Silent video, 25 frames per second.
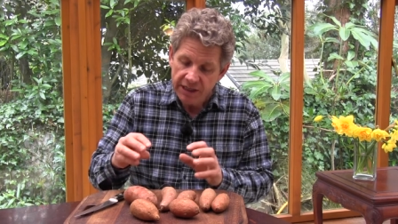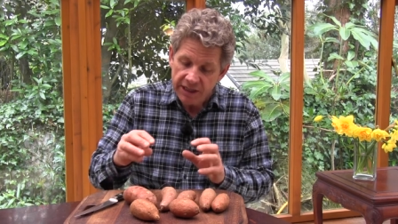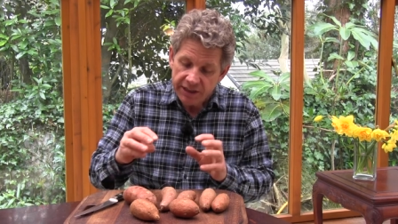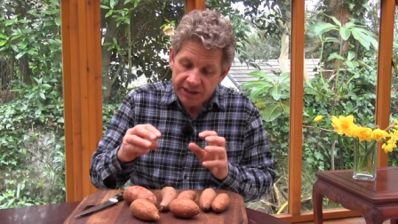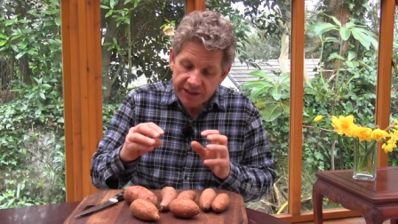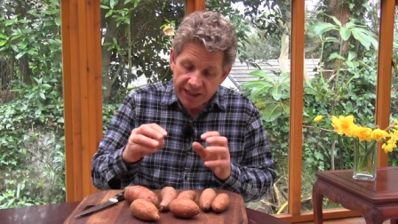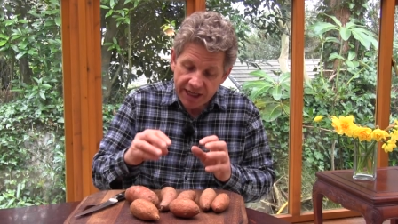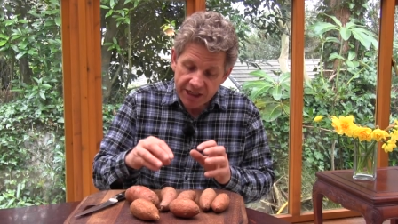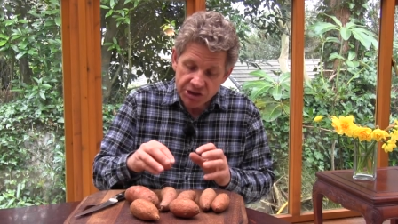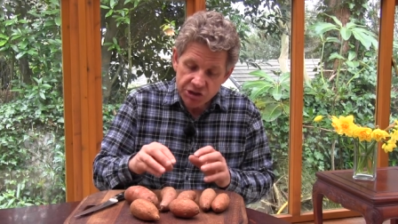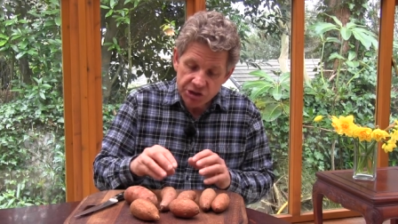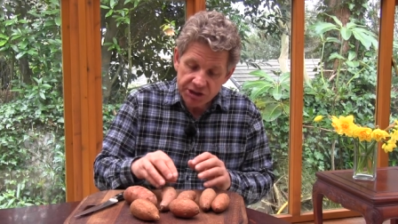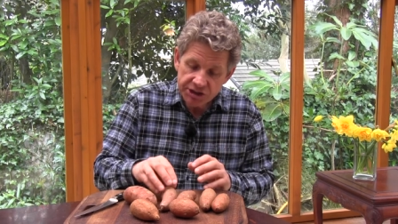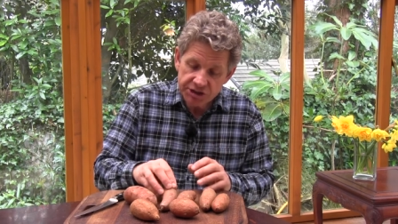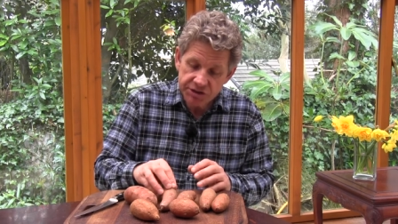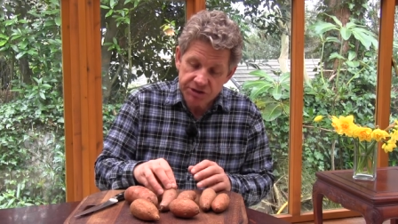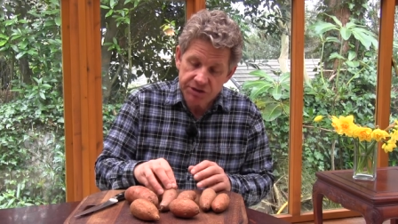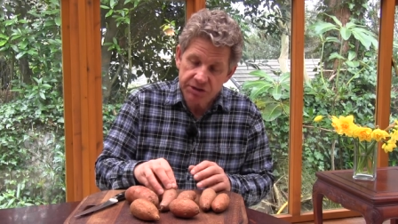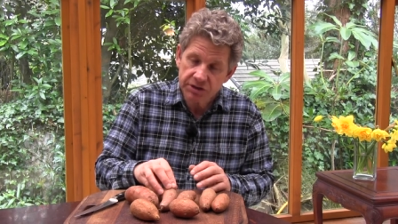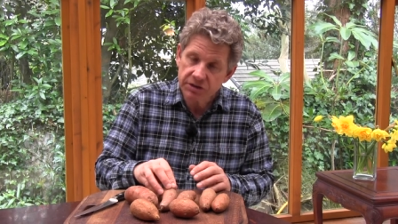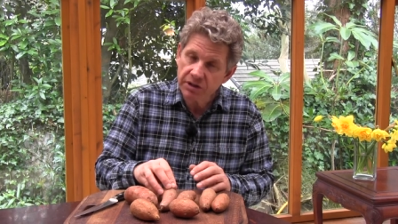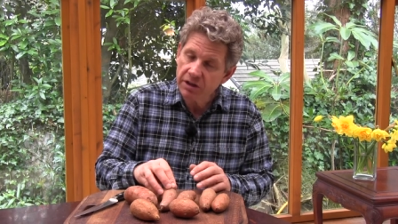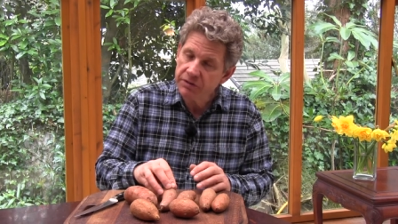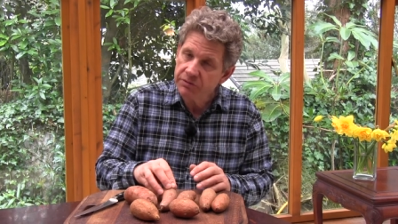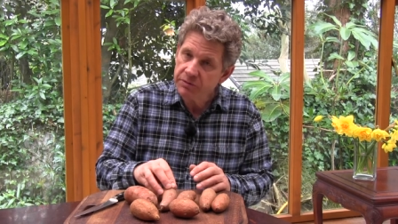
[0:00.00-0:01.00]
And it actually
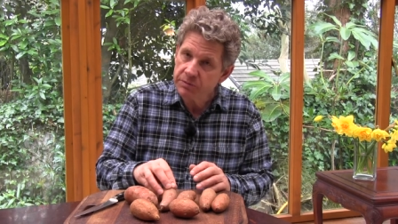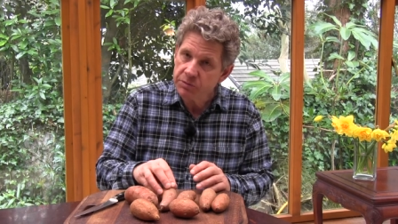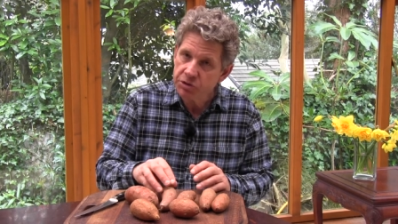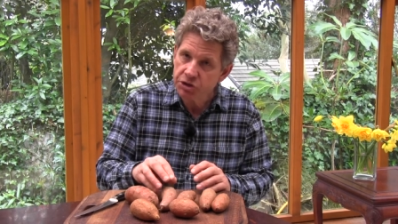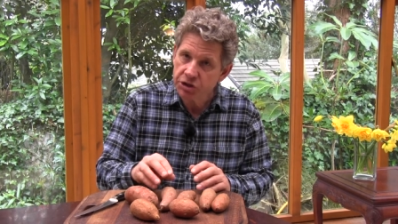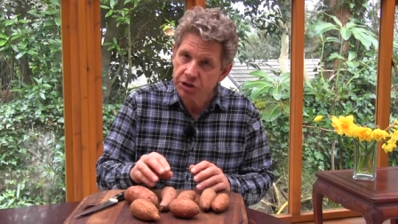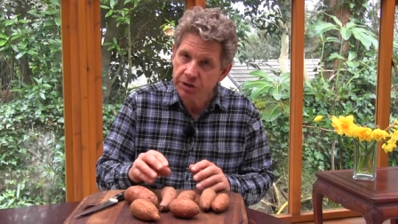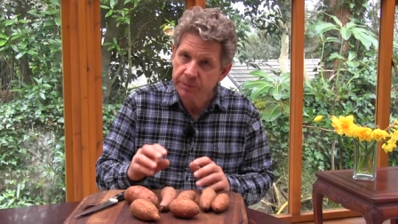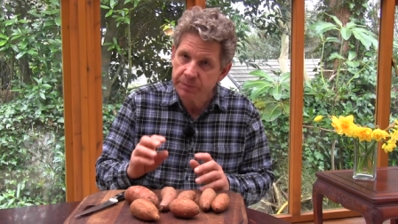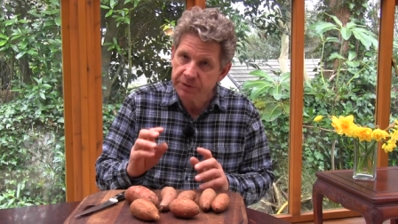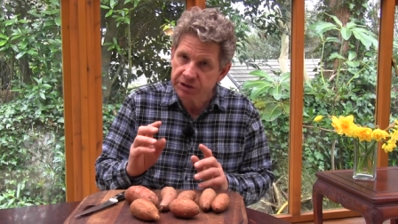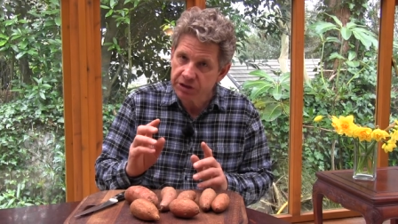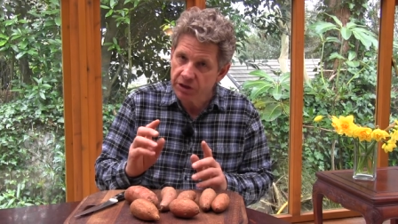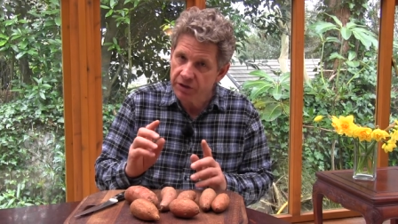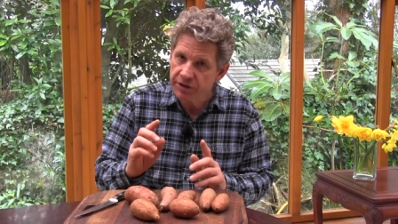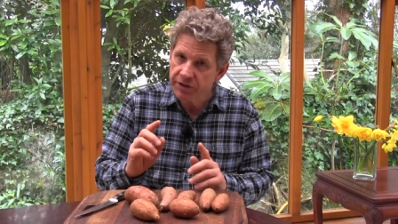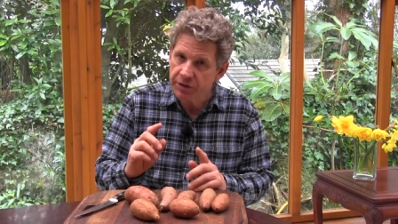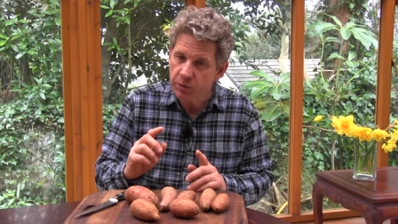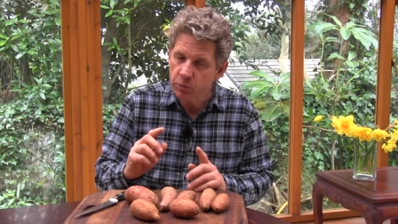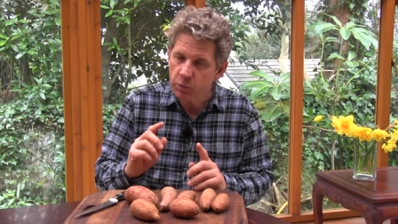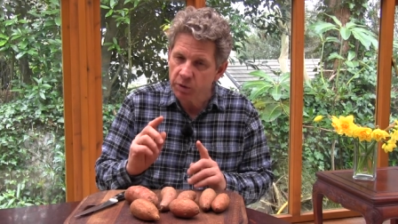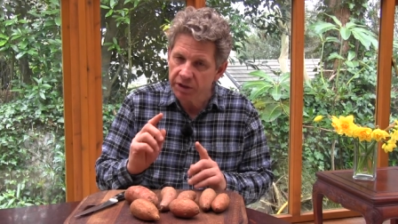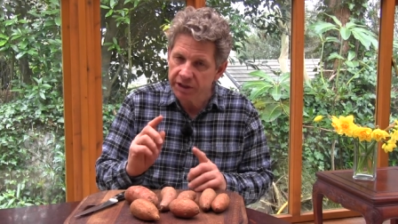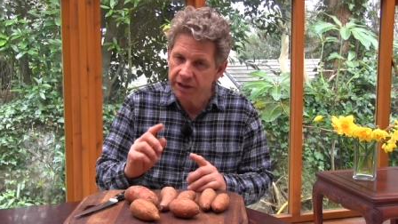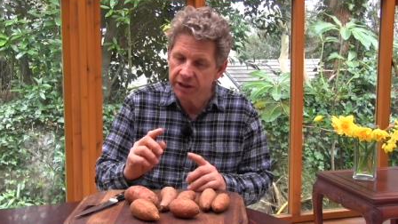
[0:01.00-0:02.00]
doesn't grow from tubers
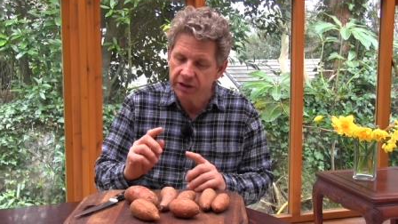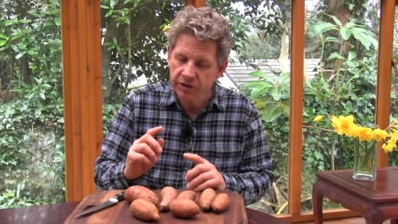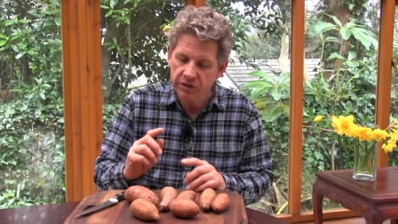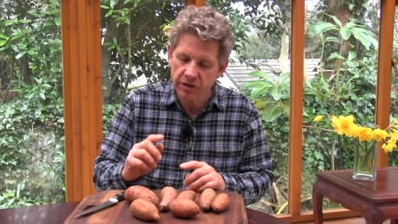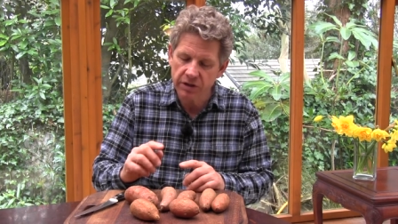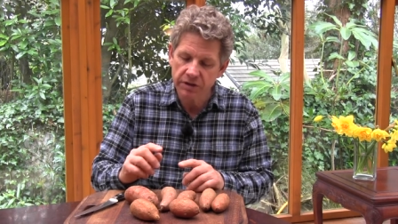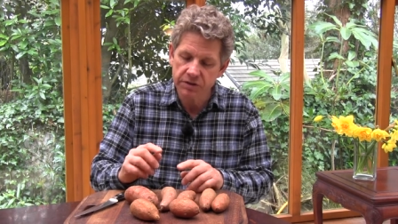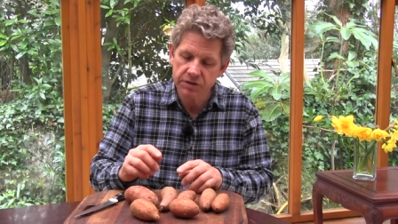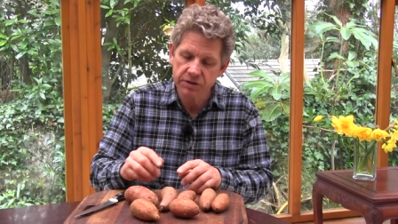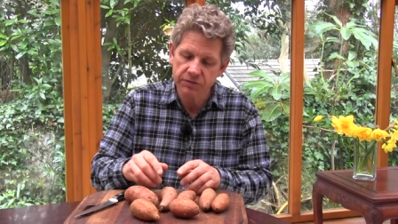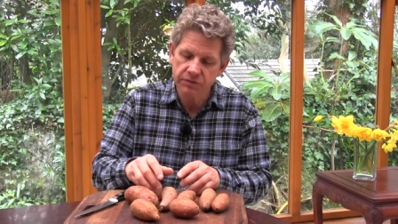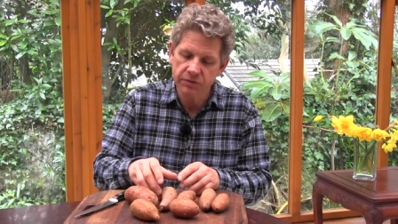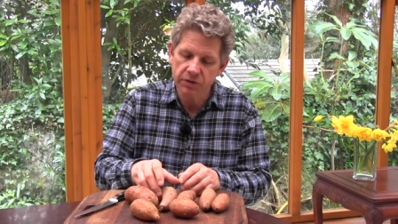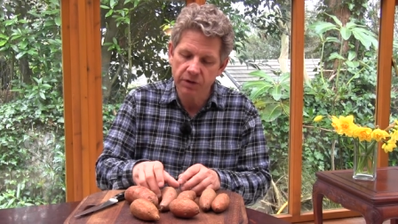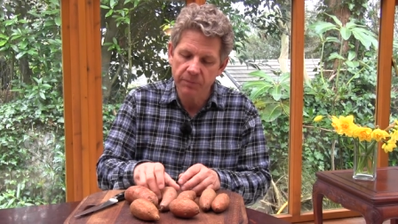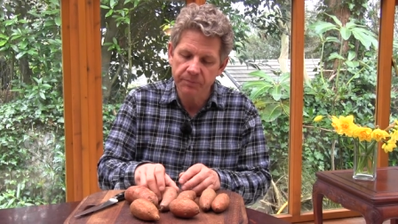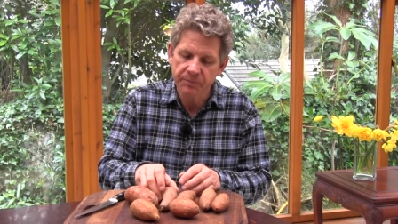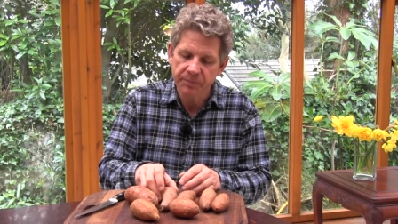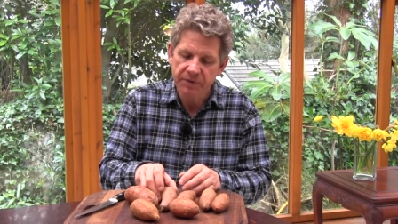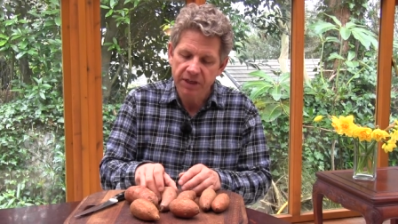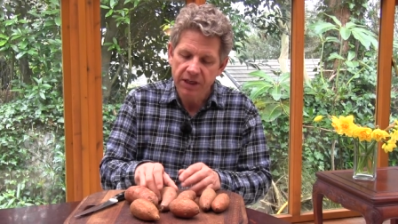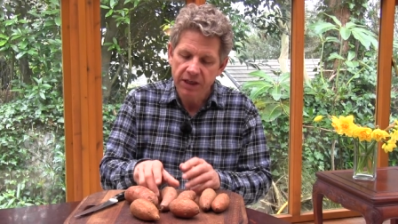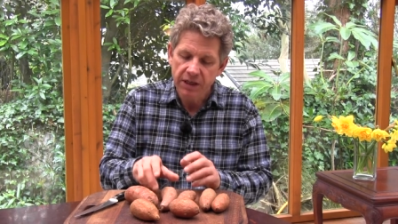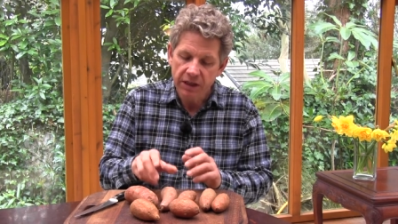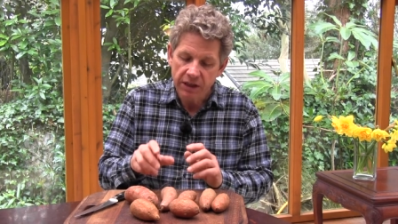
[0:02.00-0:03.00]
either. What it grows
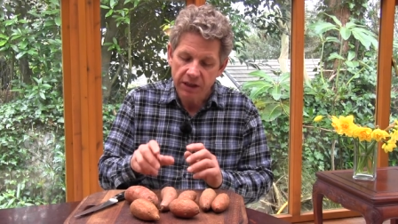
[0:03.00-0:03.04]
from